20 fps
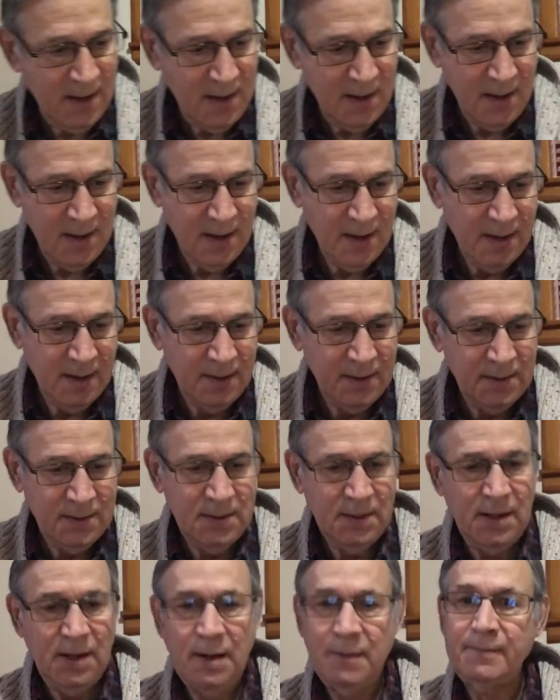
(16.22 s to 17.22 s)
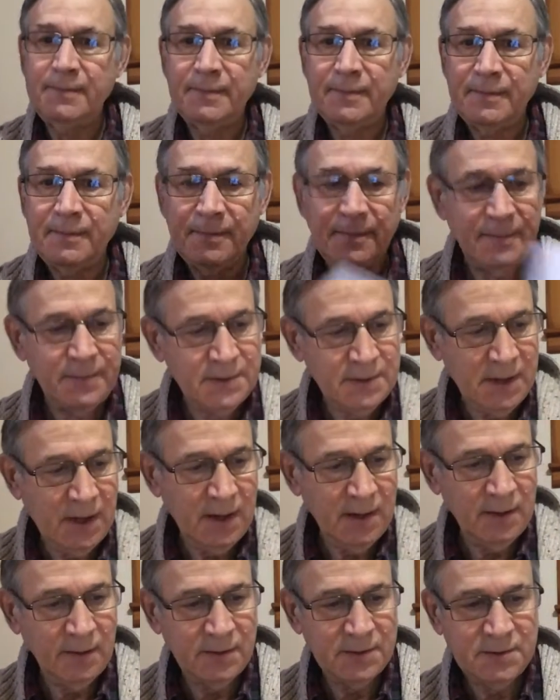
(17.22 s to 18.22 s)
And
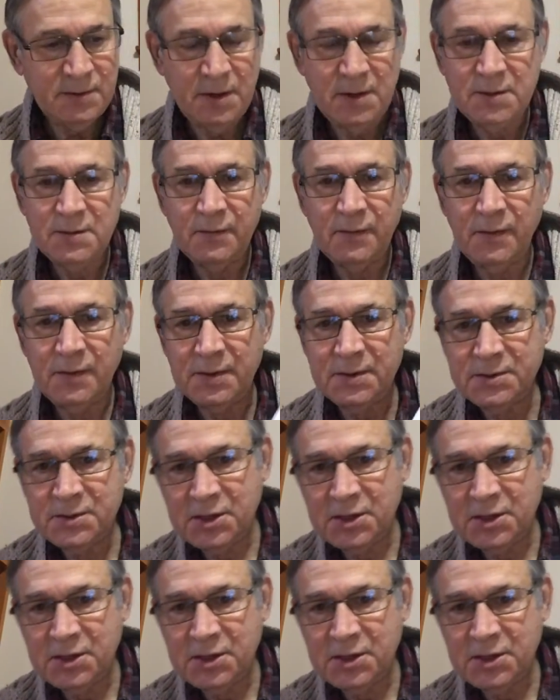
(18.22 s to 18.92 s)
got an illustration for this